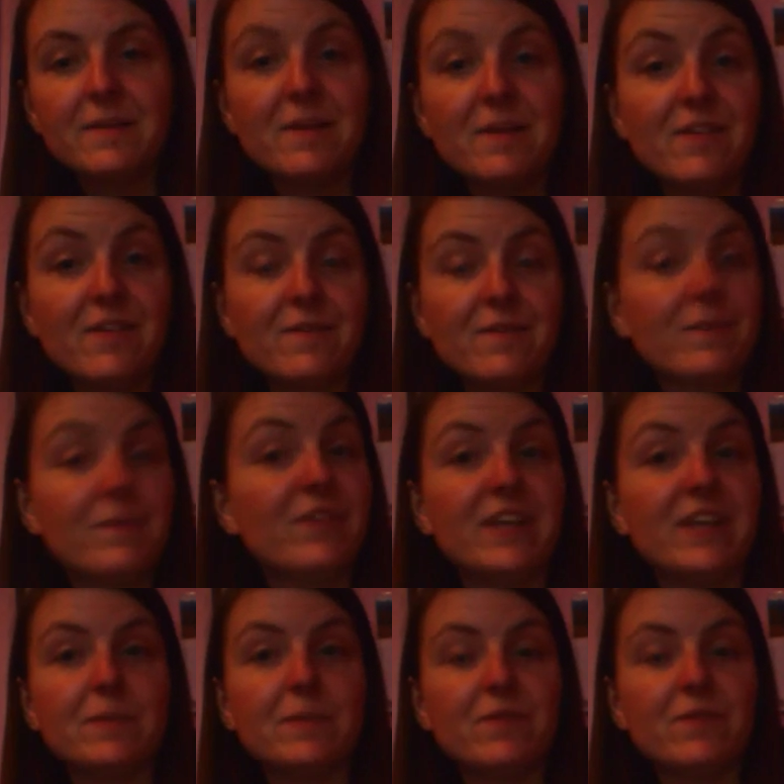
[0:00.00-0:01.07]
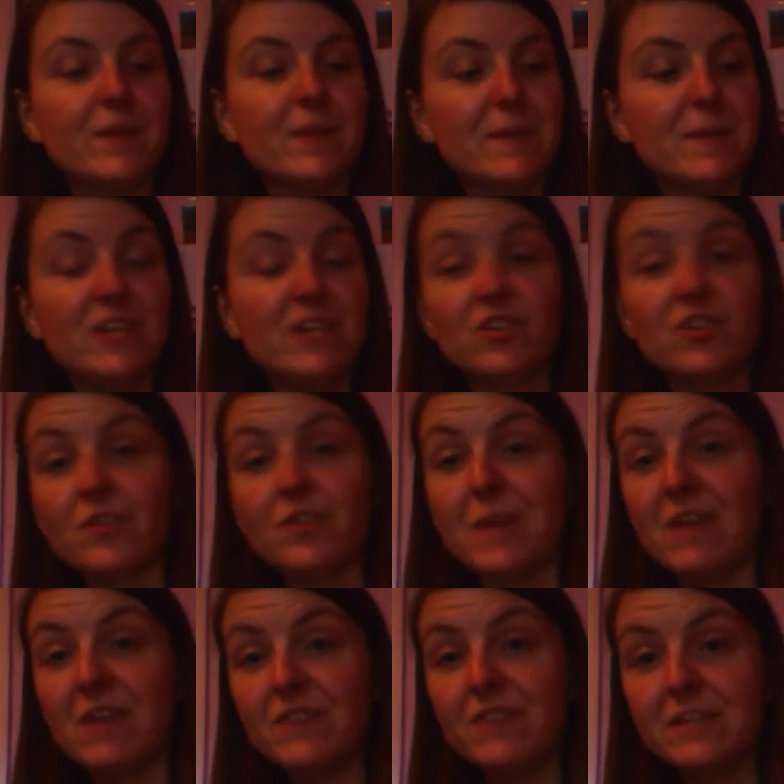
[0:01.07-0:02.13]
My friends put pictures of
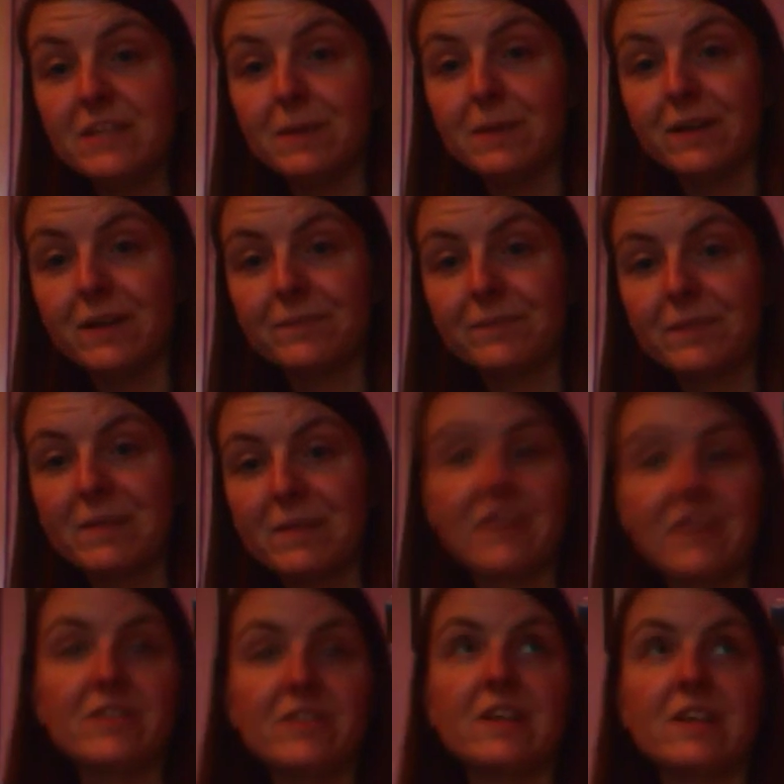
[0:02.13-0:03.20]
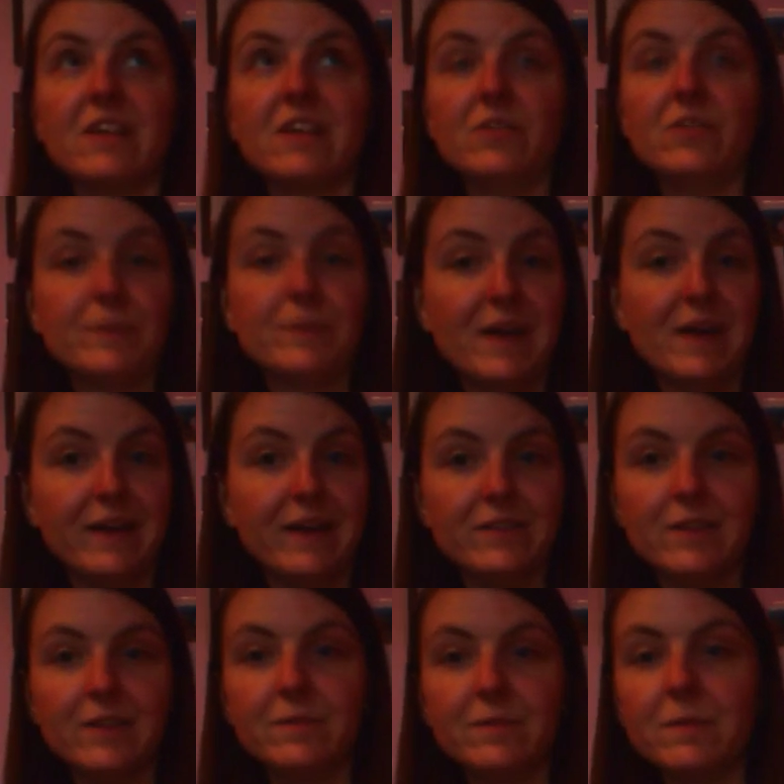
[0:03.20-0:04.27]
me on Facebook because I closed my
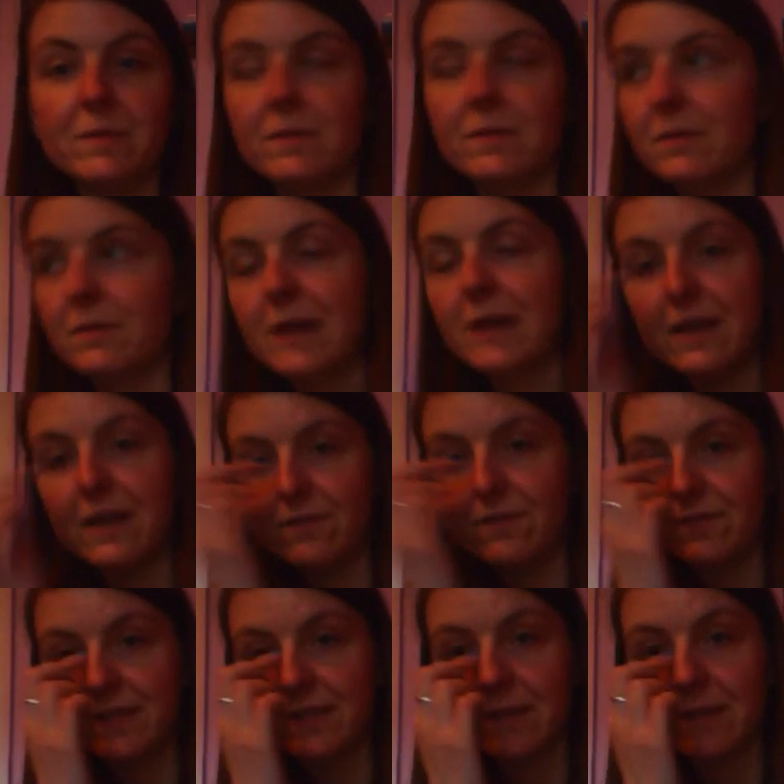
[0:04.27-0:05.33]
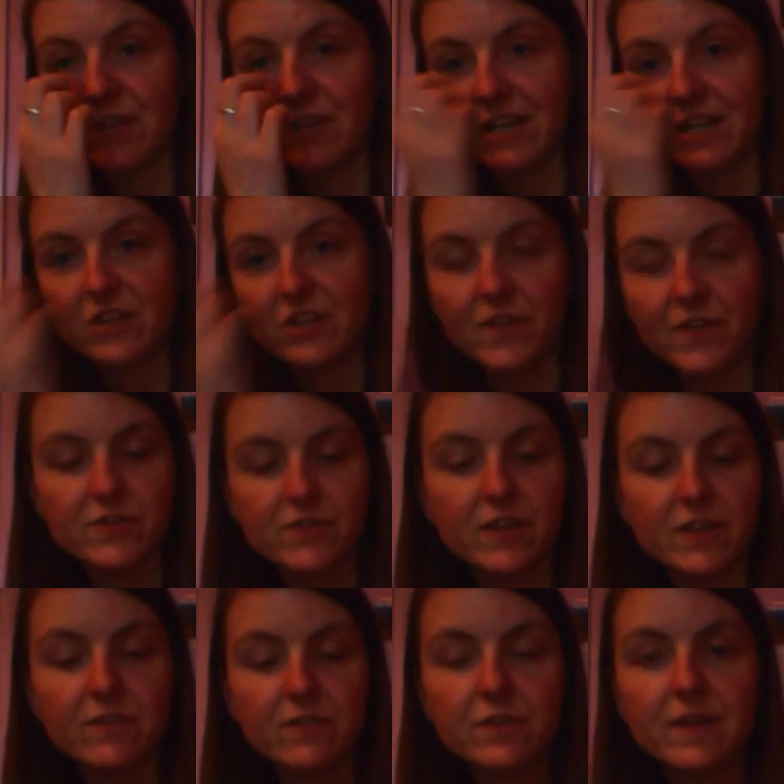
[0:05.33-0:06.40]
eyes, and we were kind of Snapchatting each other and stuff.